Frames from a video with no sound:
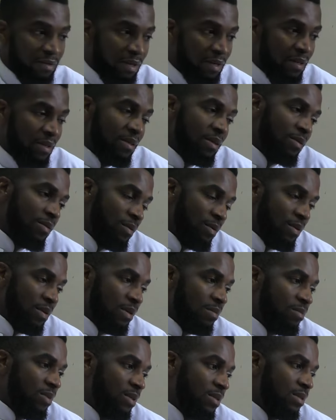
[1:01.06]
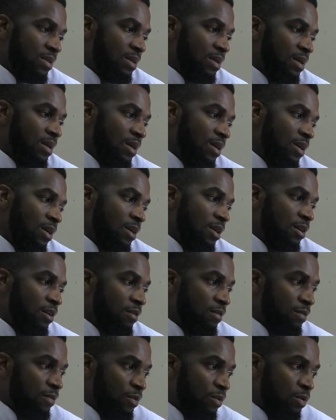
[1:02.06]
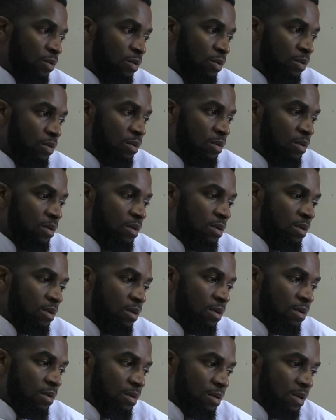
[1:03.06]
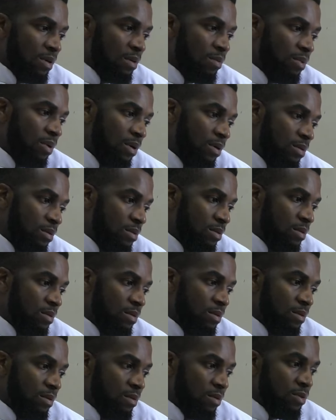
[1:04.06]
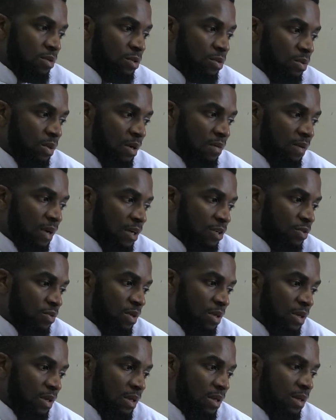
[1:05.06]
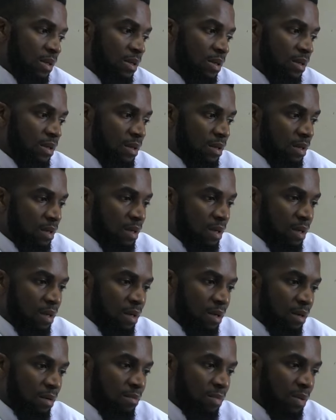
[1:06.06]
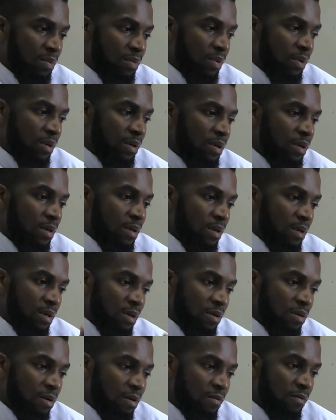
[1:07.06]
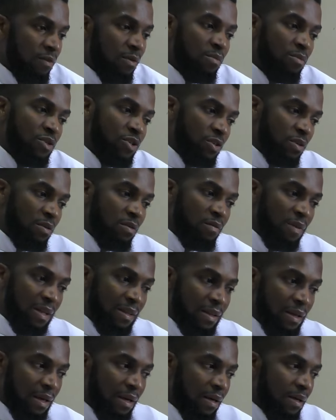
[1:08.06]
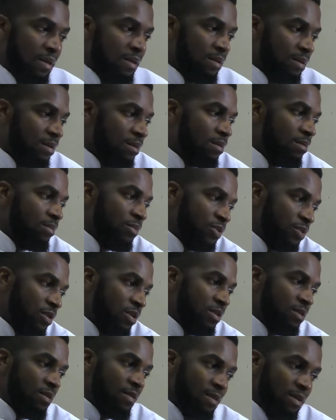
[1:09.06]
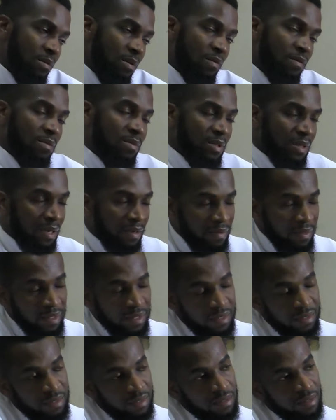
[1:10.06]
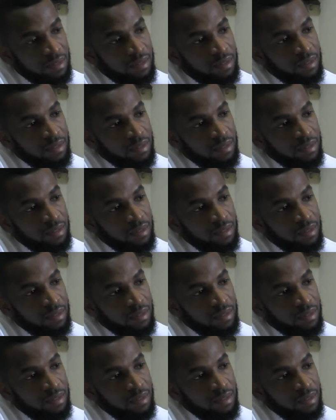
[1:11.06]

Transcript: training, you know, but if you don't talk about those who have actually uh, maybe gone for mission about the director of the North from Southeast.